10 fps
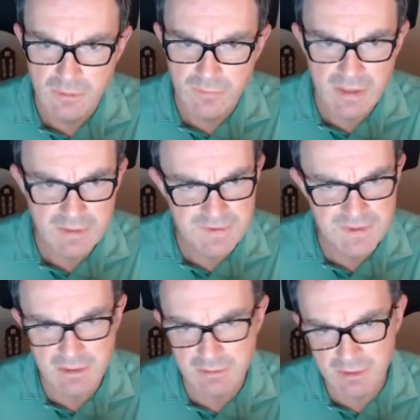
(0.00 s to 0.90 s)
That
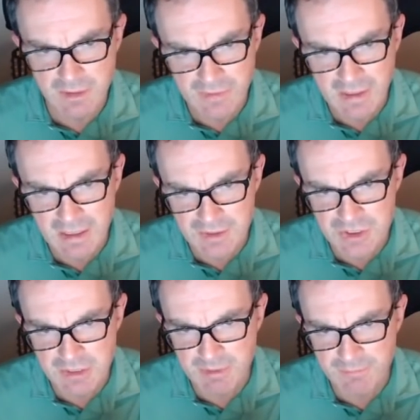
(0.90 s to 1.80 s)
cell, can that
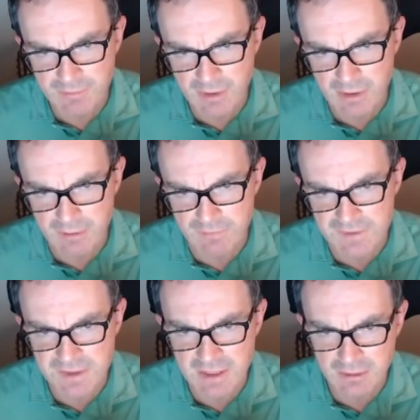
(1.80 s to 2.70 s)
actually be 5?
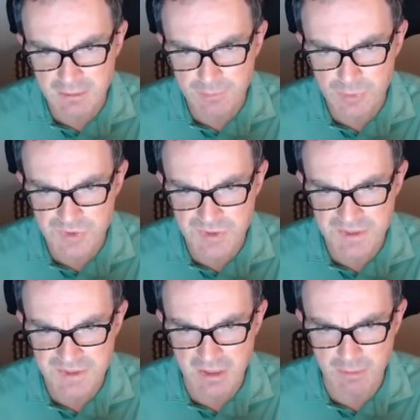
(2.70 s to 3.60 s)
Isn't that going to push
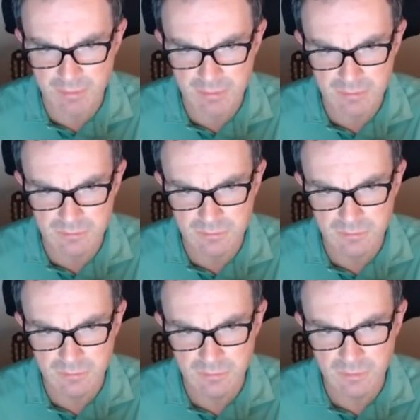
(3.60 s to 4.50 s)
this up?
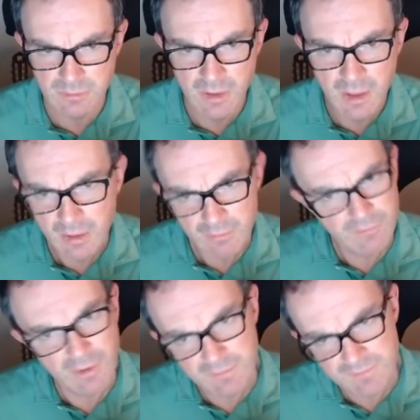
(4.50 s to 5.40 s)

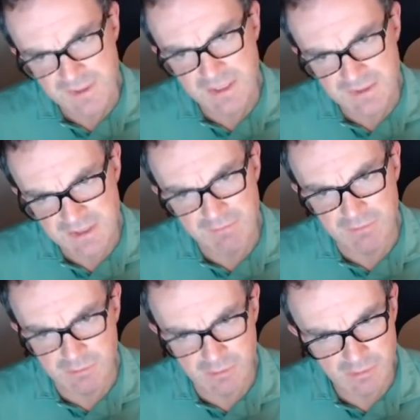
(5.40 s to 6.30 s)
5, 6,
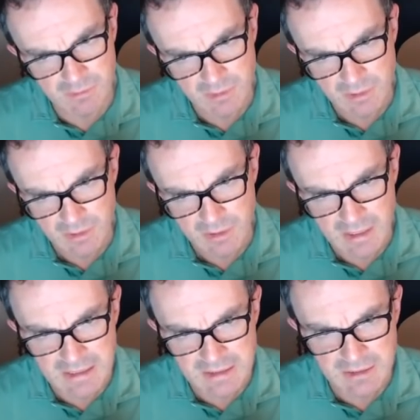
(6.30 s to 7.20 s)
7,
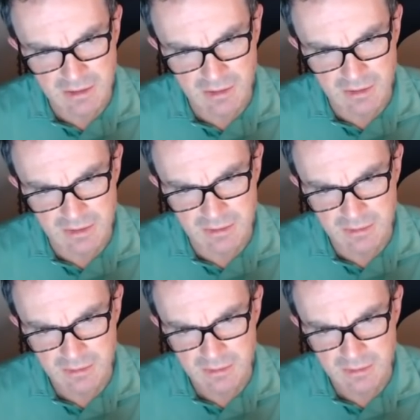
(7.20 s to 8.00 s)
8, 9.